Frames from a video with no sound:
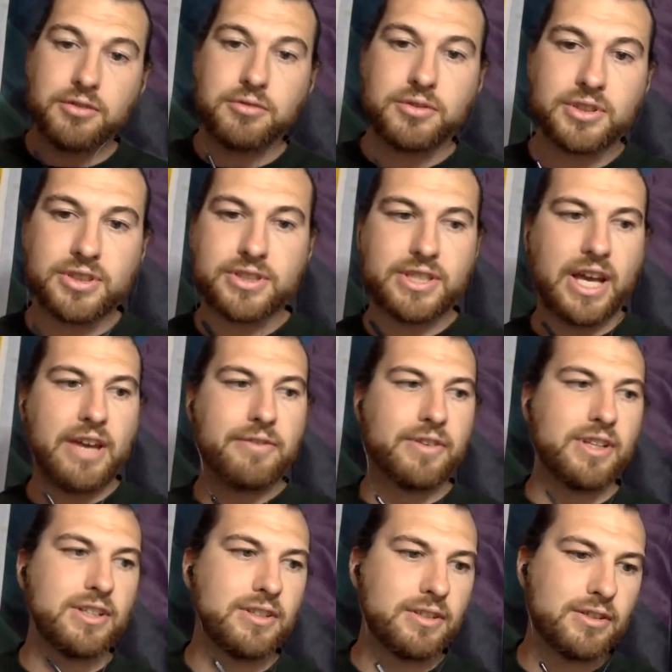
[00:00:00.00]
just dive
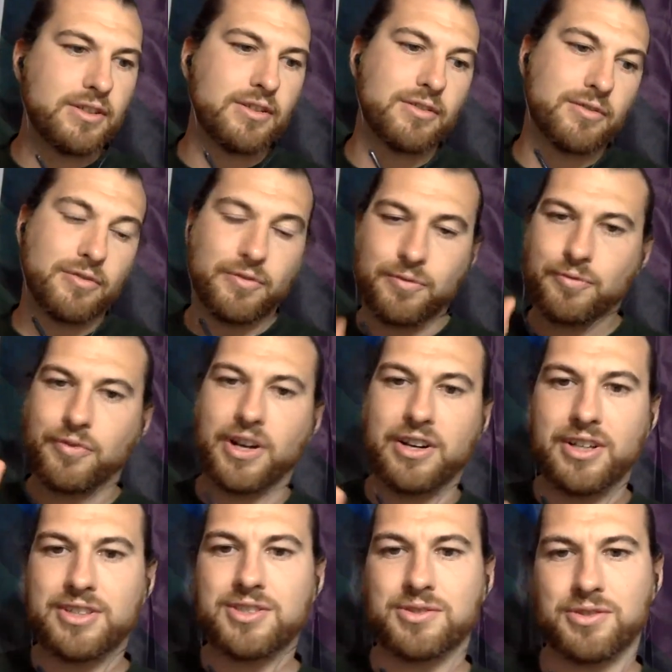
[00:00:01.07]
in
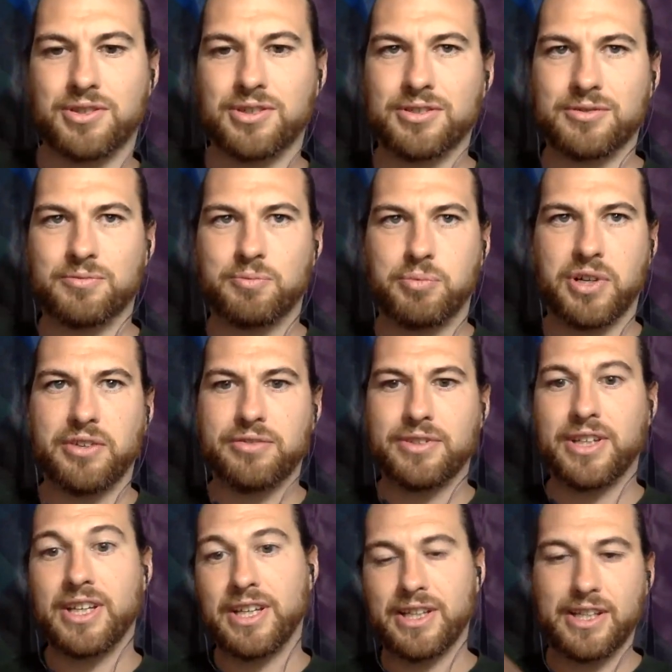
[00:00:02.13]
very
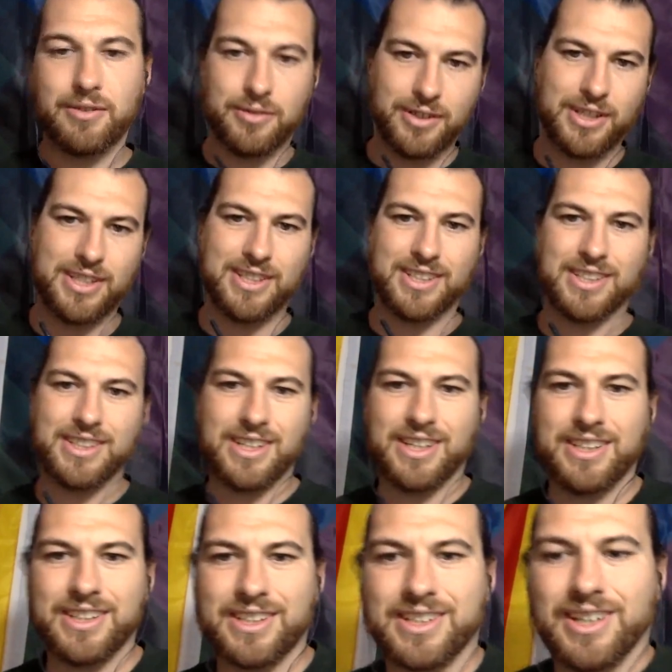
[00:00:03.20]
briefly, and then we'll end
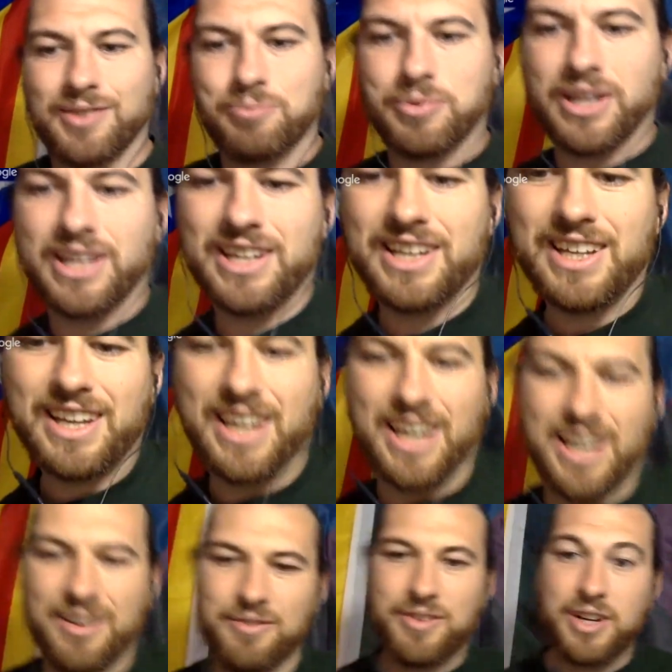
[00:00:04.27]
the call, but
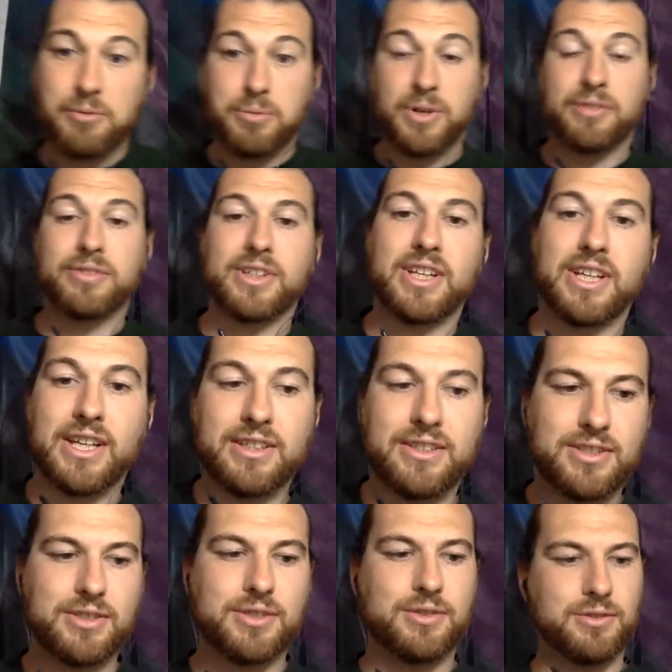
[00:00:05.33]
very briefly
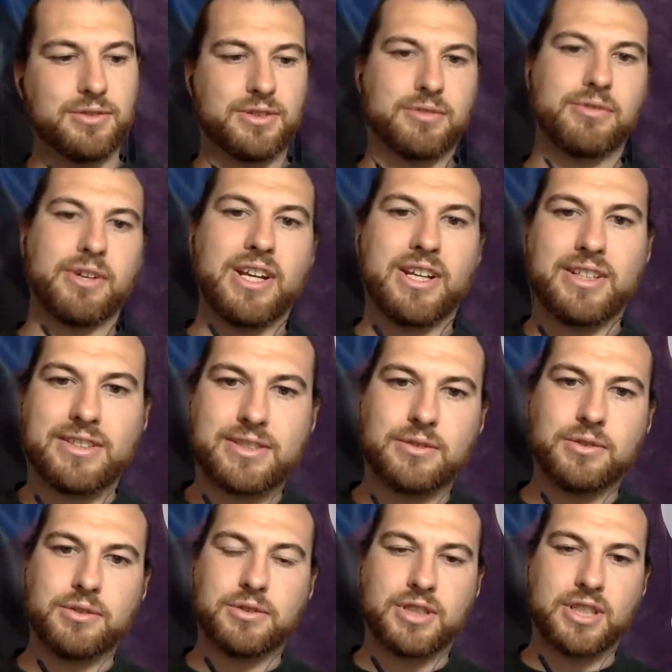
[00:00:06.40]
into the Raiden
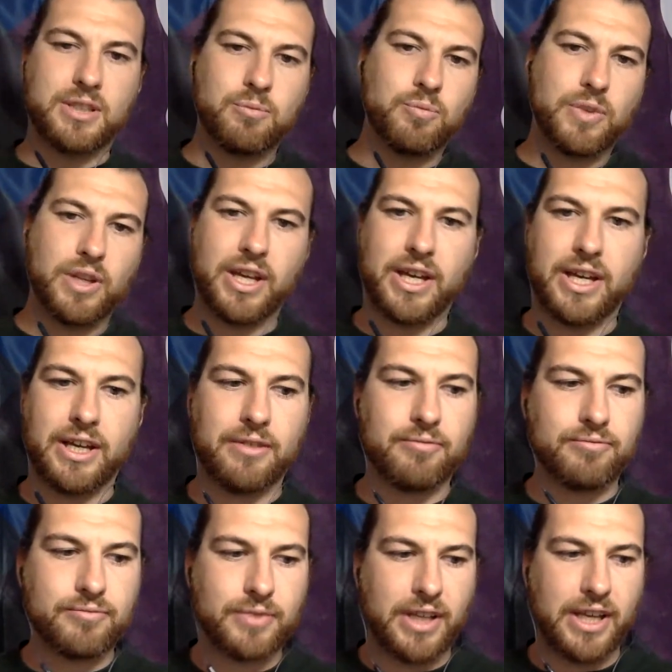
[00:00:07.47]
solution
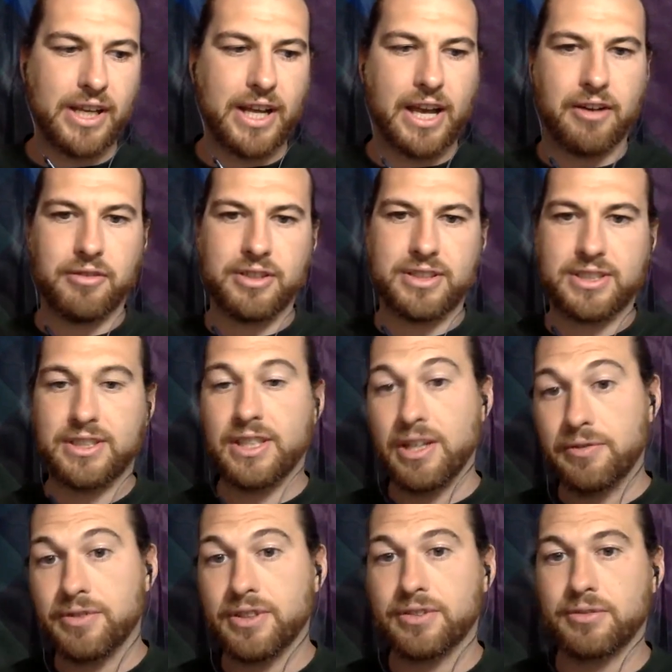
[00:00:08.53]
and how it
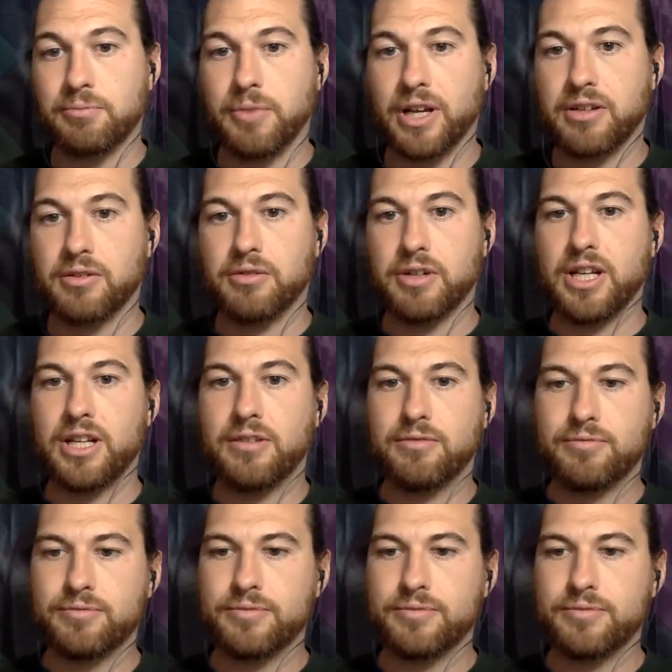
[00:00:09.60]
differs from µRaiden?